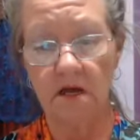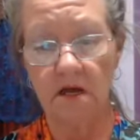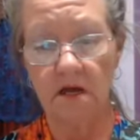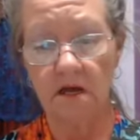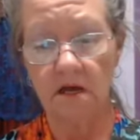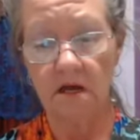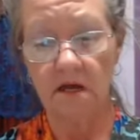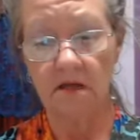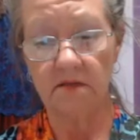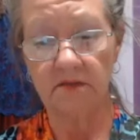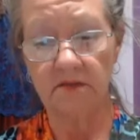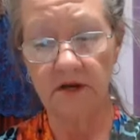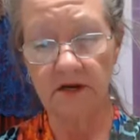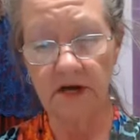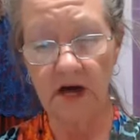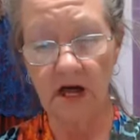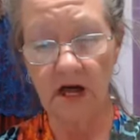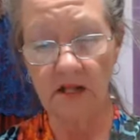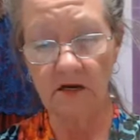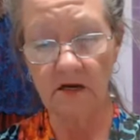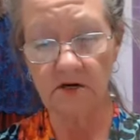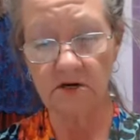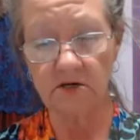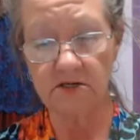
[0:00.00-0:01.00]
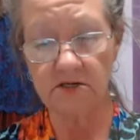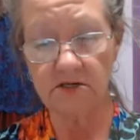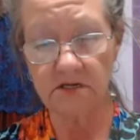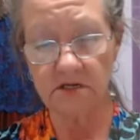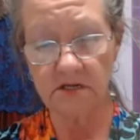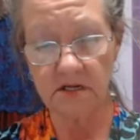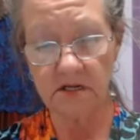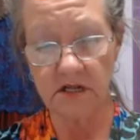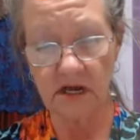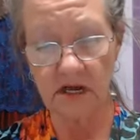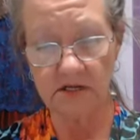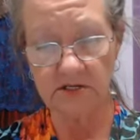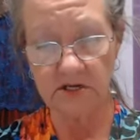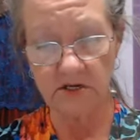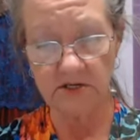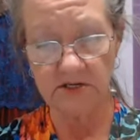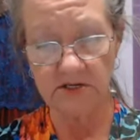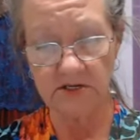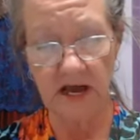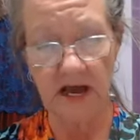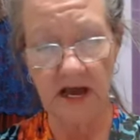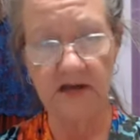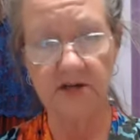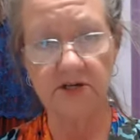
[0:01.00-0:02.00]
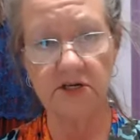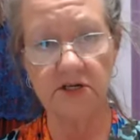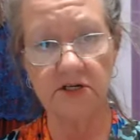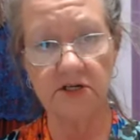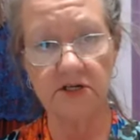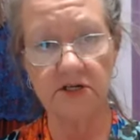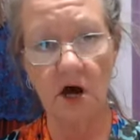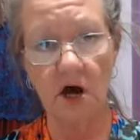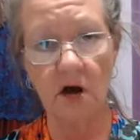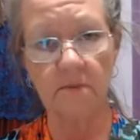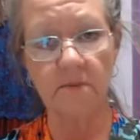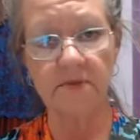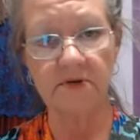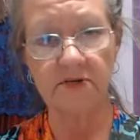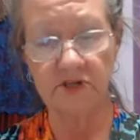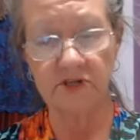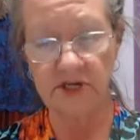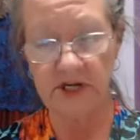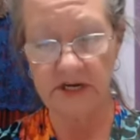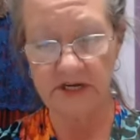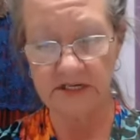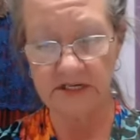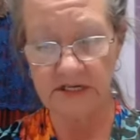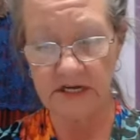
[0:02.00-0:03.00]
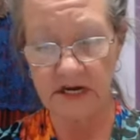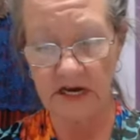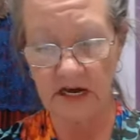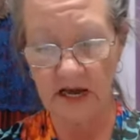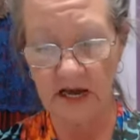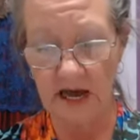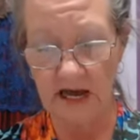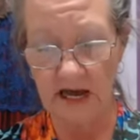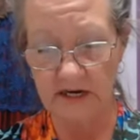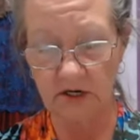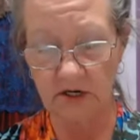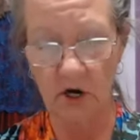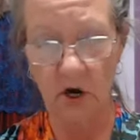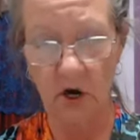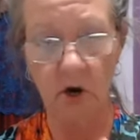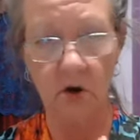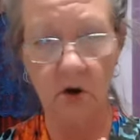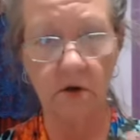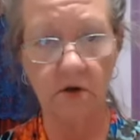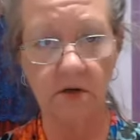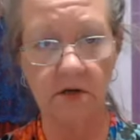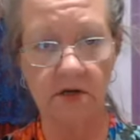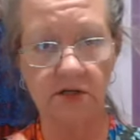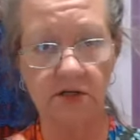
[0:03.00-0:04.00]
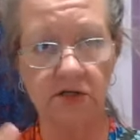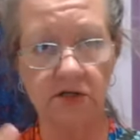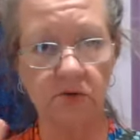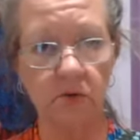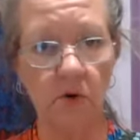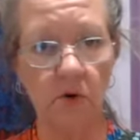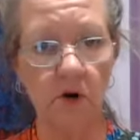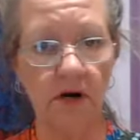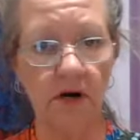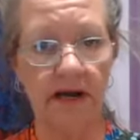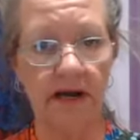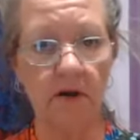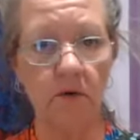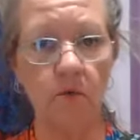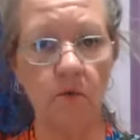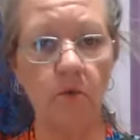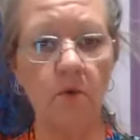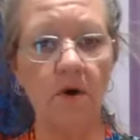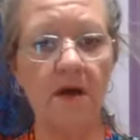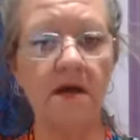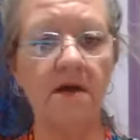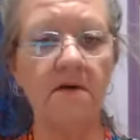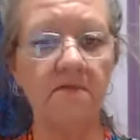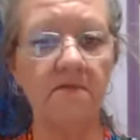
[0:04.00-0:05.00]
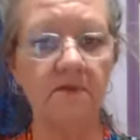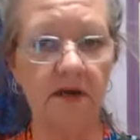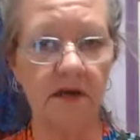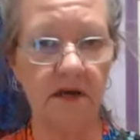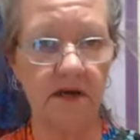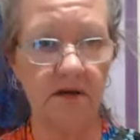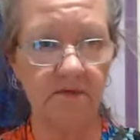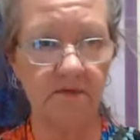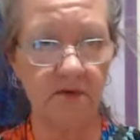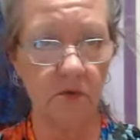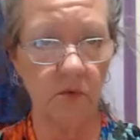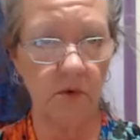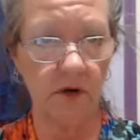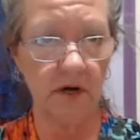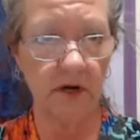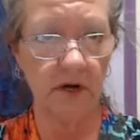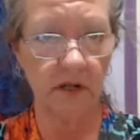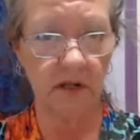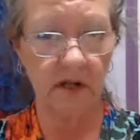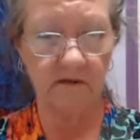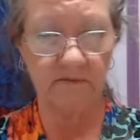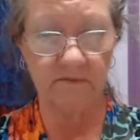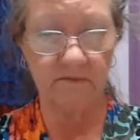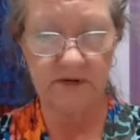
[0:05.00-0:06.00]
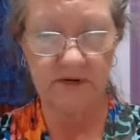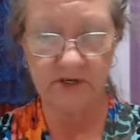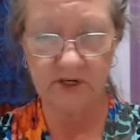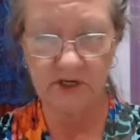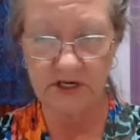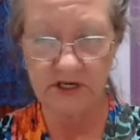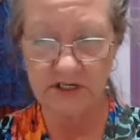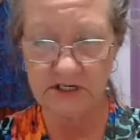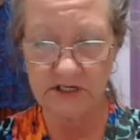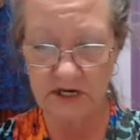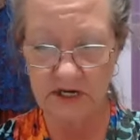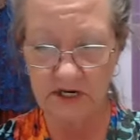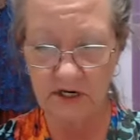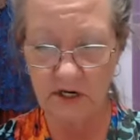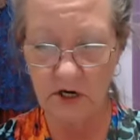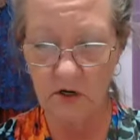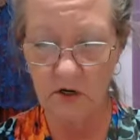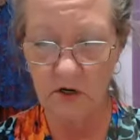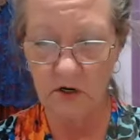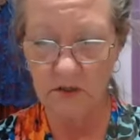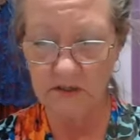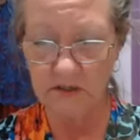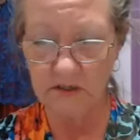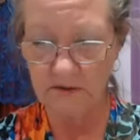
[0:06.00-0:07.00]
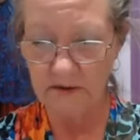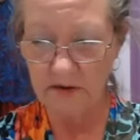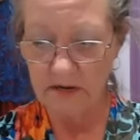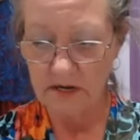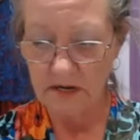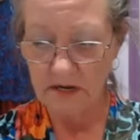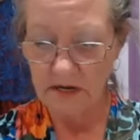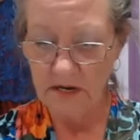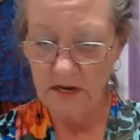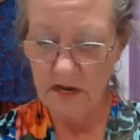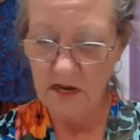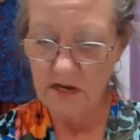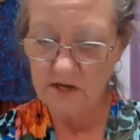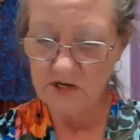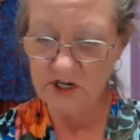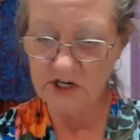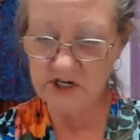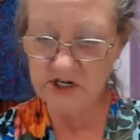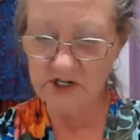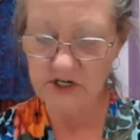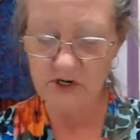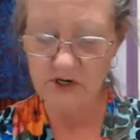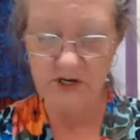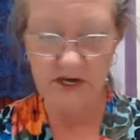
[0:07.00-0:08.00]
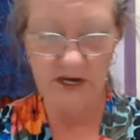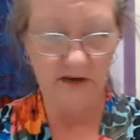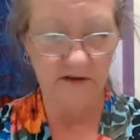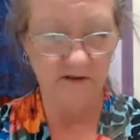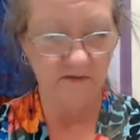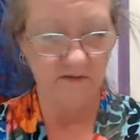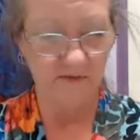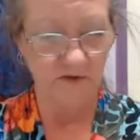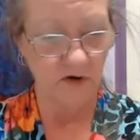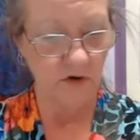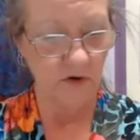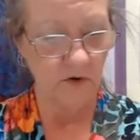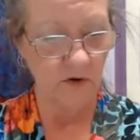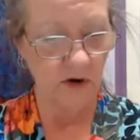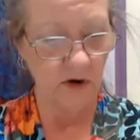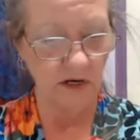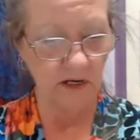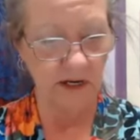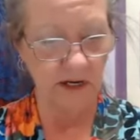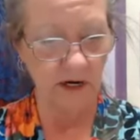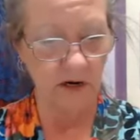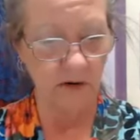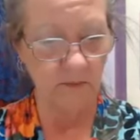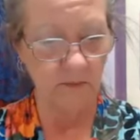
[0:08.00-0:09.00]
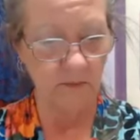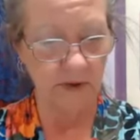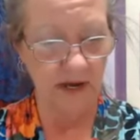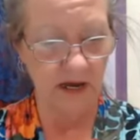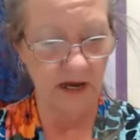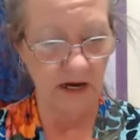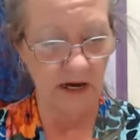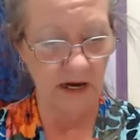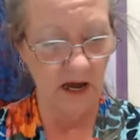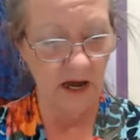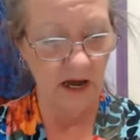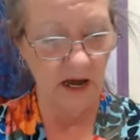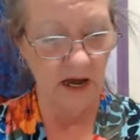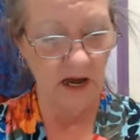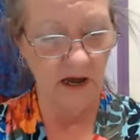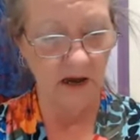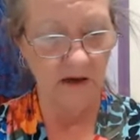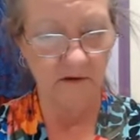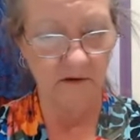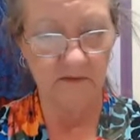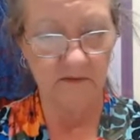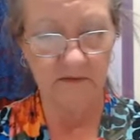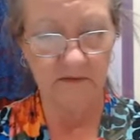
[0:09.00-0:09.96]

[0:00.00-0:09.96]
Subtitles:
the colors associations are magenta and gold, a swirling, a weaving, if you will, of magenta and gold, just to give you a little bit of